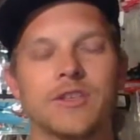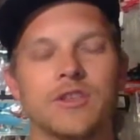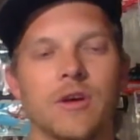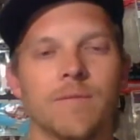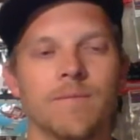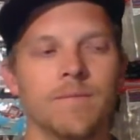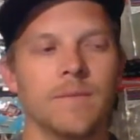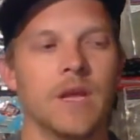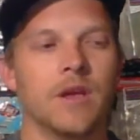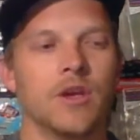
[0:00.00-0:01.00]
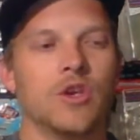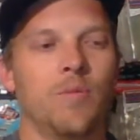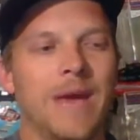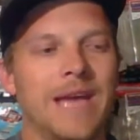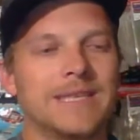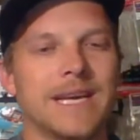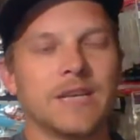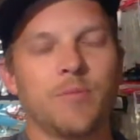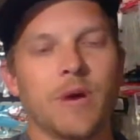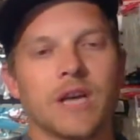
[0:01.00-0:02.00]
So you pay
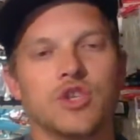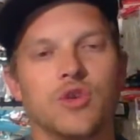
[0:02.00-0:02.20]
six bucks,